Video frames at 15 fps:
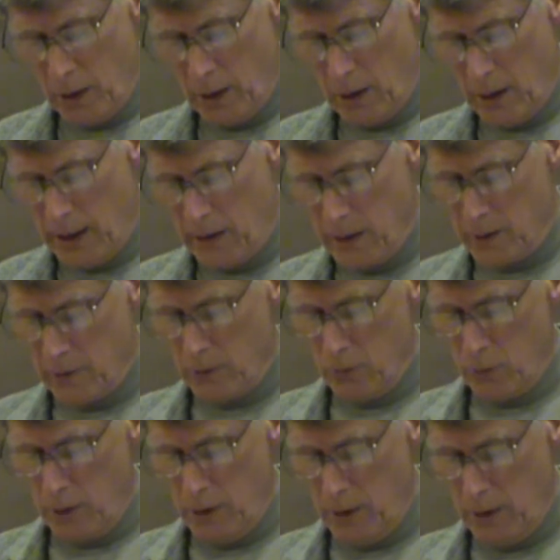and Hay doesn't
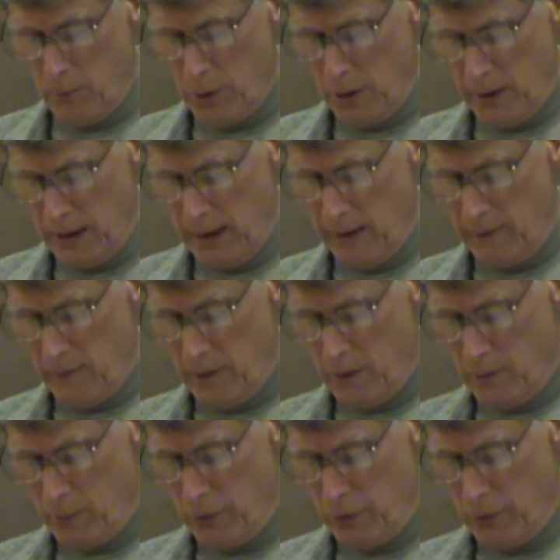really believe in